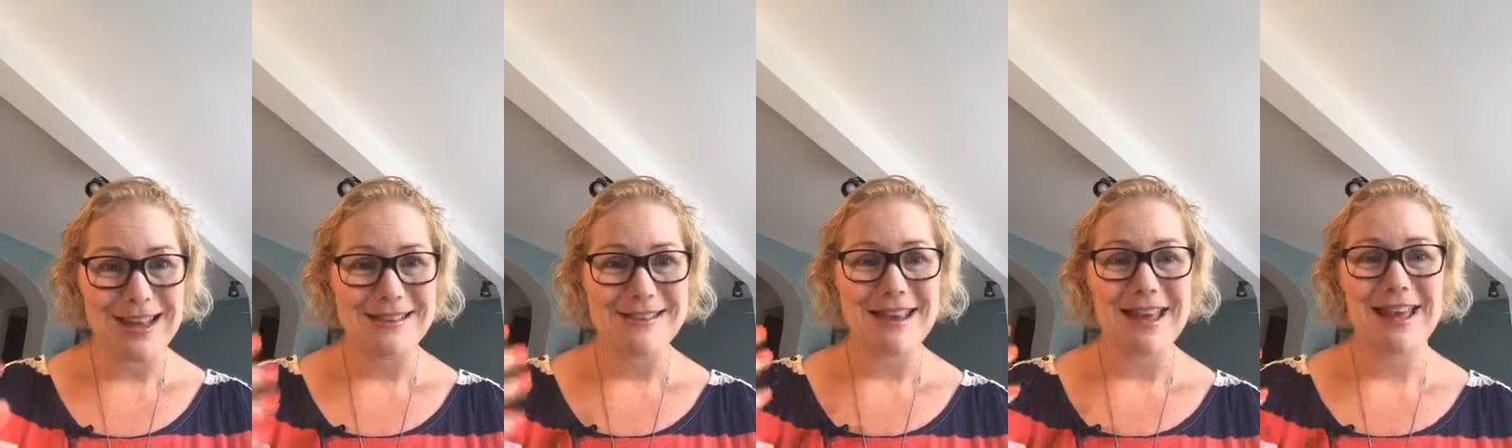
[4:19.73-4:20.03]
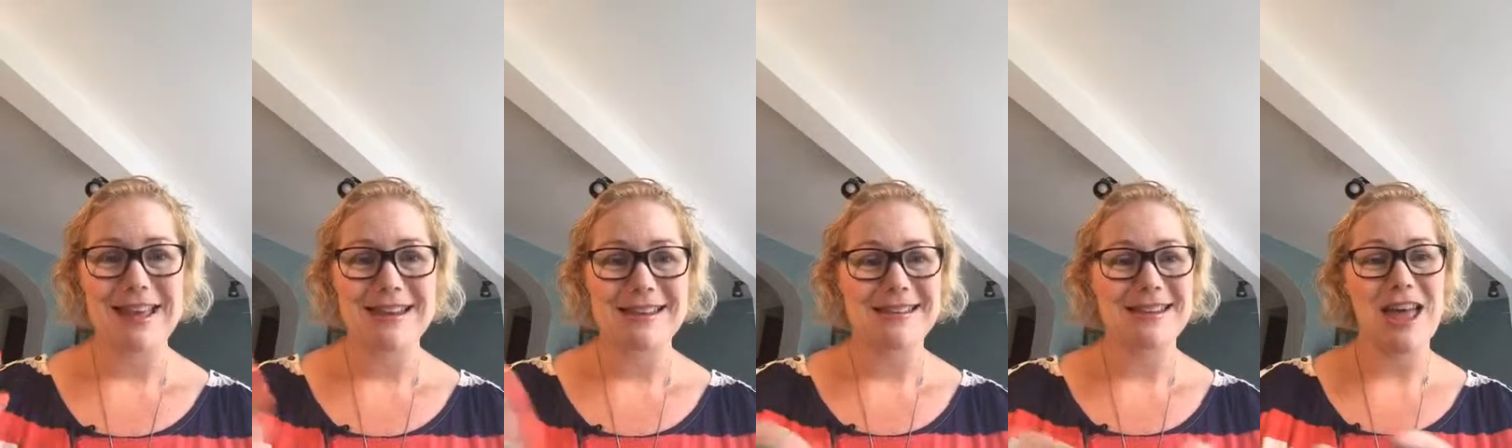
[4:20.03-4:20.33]

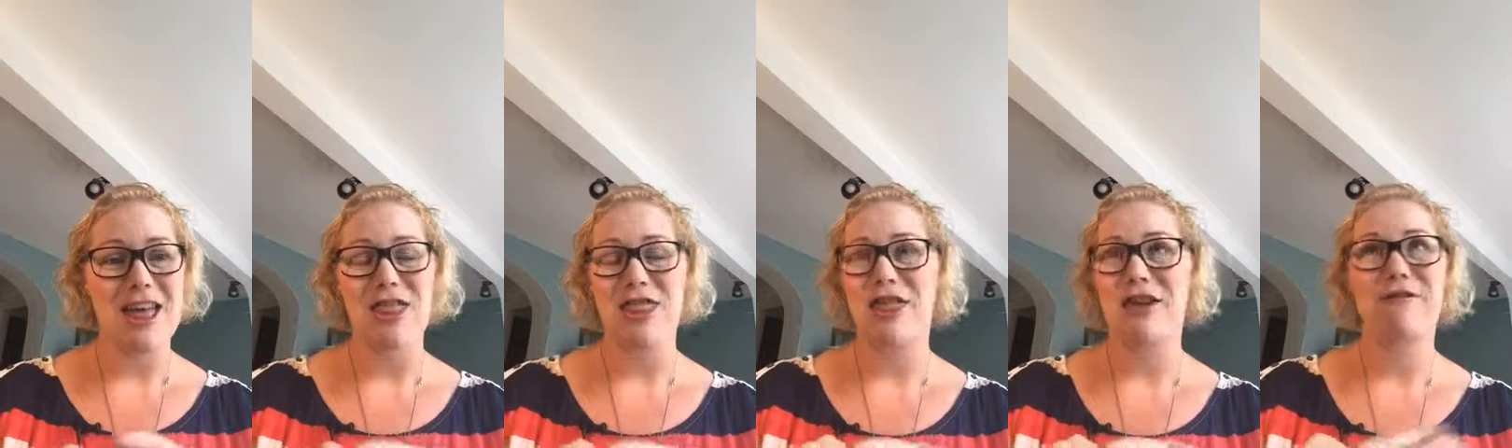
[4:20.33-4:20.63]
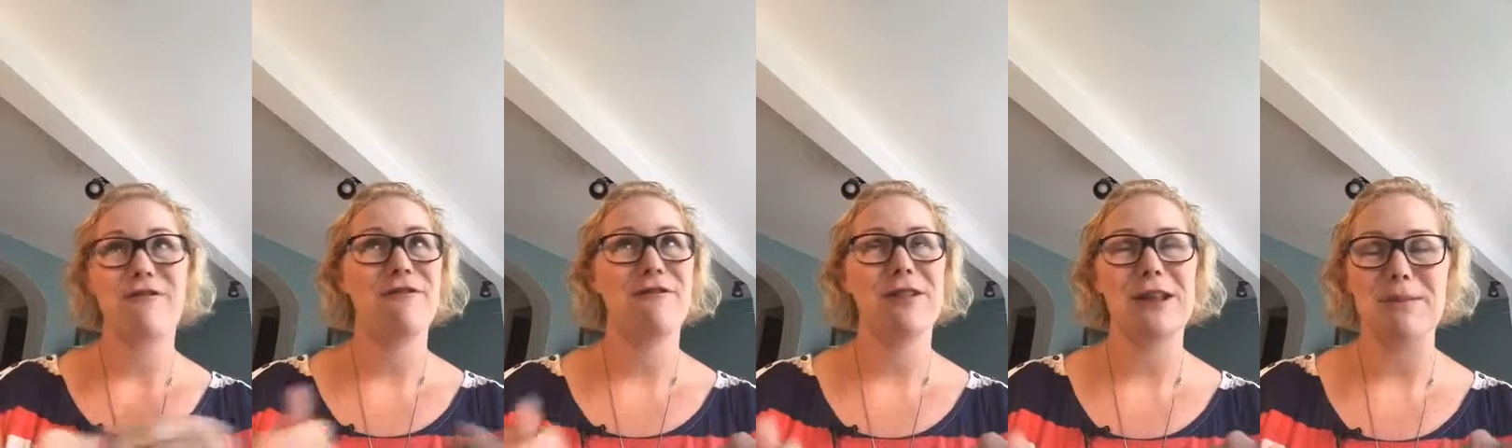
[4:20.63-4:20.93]
Does the
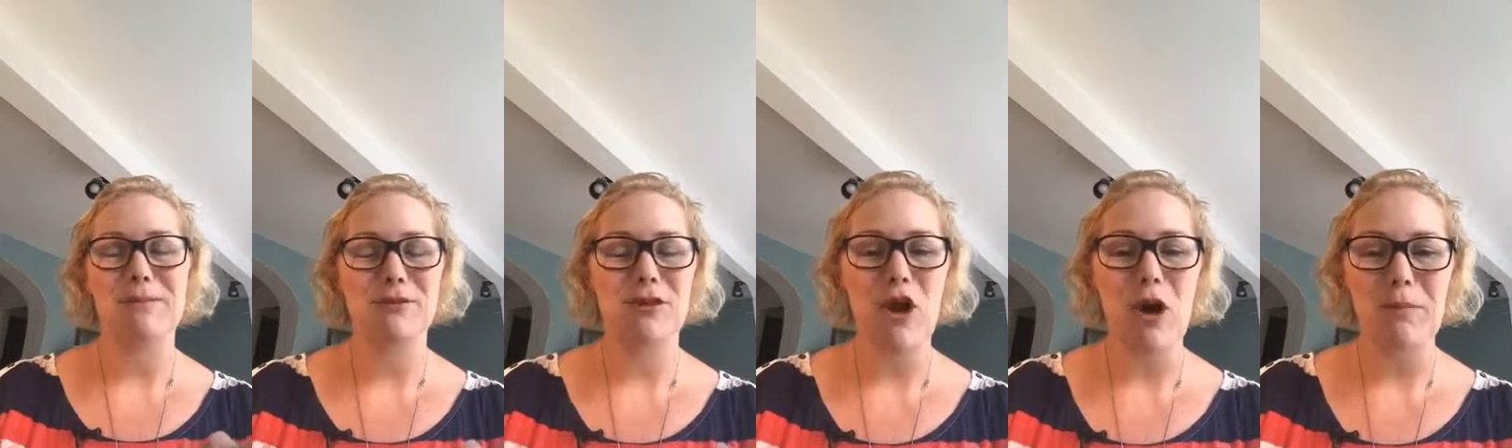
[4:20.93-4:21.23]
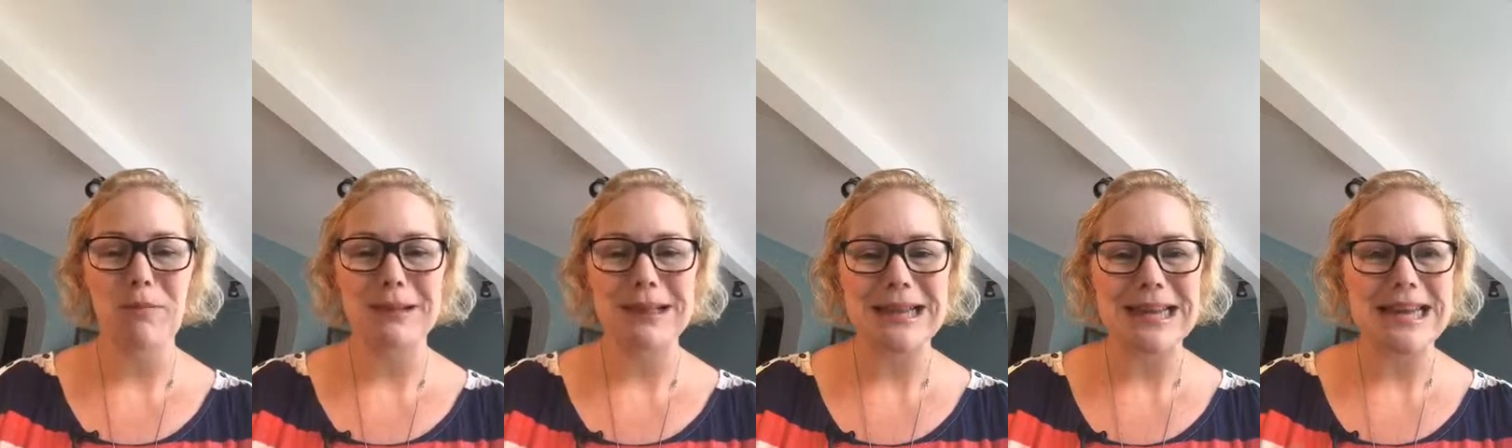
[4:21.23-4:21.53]
flip
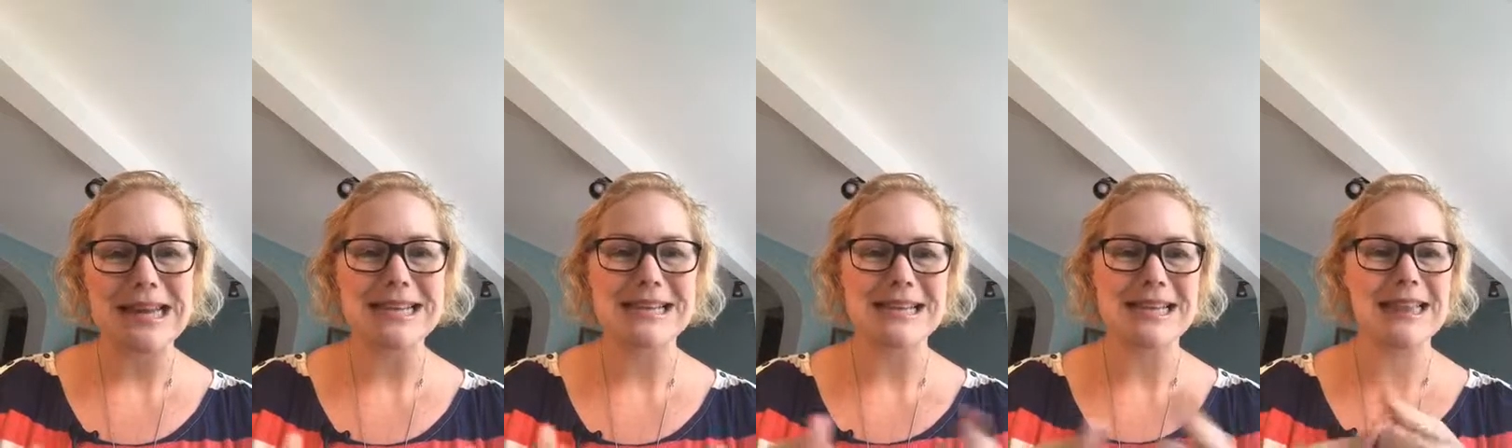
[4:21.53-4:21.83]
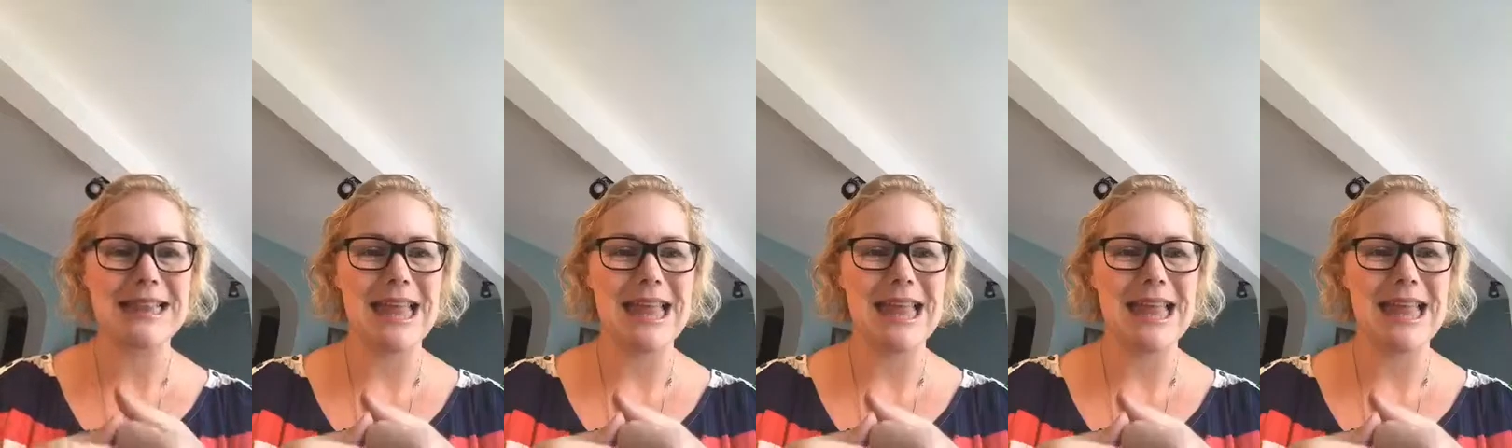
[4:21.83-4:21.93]
top lid